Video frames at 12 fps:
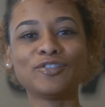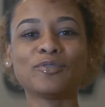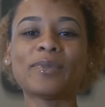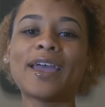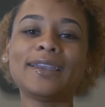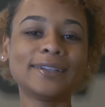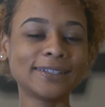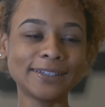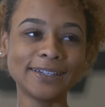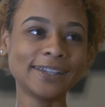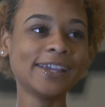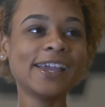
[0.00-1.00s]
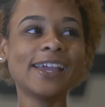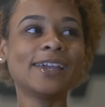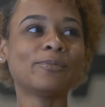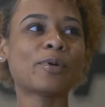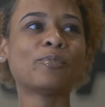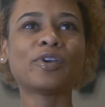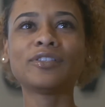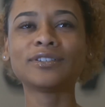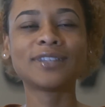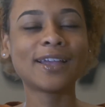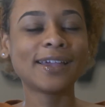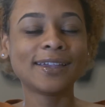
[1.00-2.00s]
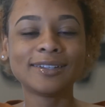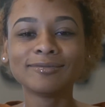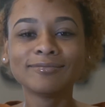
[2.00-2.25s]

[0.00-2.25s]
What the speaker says: dramatically. My brother's like,